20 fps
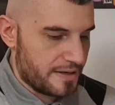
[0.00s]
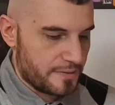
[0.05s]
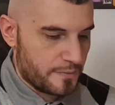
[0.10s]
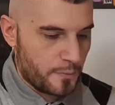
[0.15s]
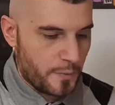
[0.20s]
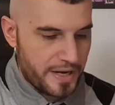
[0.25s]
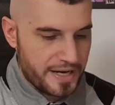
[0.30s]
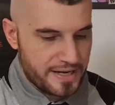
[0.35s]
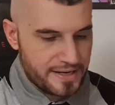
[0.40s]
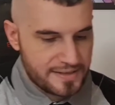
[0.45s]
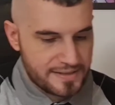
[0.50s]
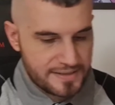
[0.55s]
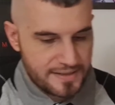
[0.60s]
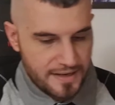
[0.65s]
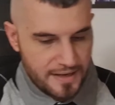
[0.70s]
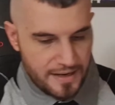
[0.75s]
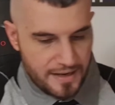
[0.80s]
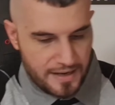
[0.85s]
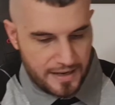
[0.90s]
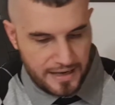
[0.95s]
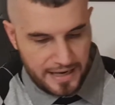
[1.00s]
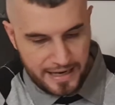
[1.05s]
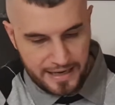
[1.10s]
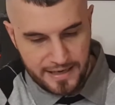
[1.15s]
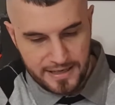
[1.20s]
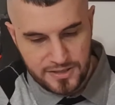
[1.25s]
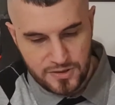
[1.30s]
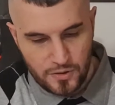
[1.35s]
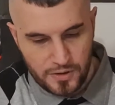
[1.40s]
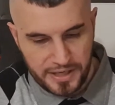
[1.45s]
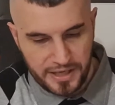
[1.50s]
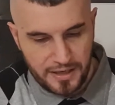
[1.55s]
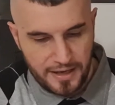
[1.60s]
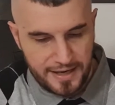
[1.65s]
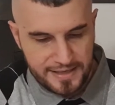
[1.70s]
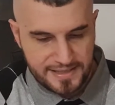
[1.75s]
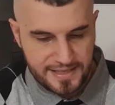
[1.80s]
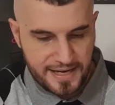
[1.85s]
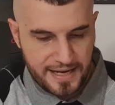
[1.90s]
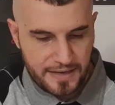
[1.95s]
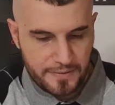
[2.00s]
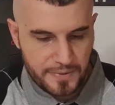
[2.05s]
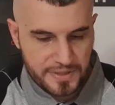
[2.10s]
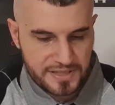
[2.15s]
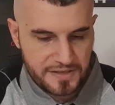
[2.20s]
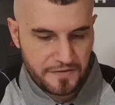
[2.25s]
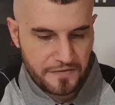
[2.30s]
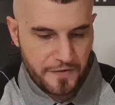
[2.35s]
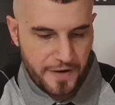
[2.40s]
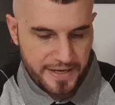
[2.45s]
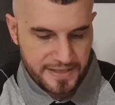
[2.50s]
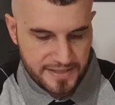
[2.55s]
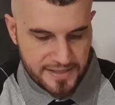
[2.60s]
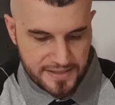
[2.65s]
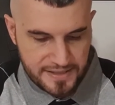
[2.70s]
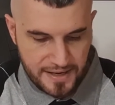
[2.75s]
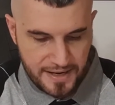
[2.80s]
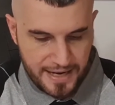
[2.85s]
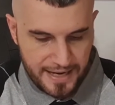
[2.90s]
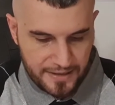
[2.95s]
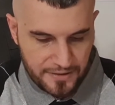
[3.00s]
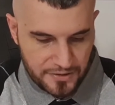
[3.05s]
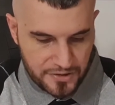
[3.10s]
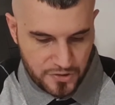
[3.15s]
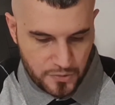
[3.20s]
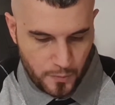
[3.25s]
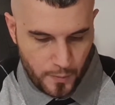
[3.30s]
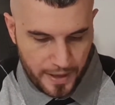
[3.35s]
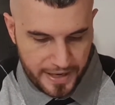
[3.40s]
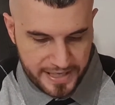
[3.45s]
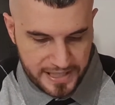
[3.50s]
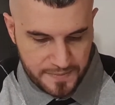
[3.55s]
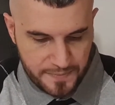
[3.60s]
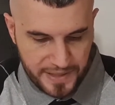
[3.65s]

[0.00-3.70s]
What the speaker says: wins, and his only loss again was to Francis Ngannou twice.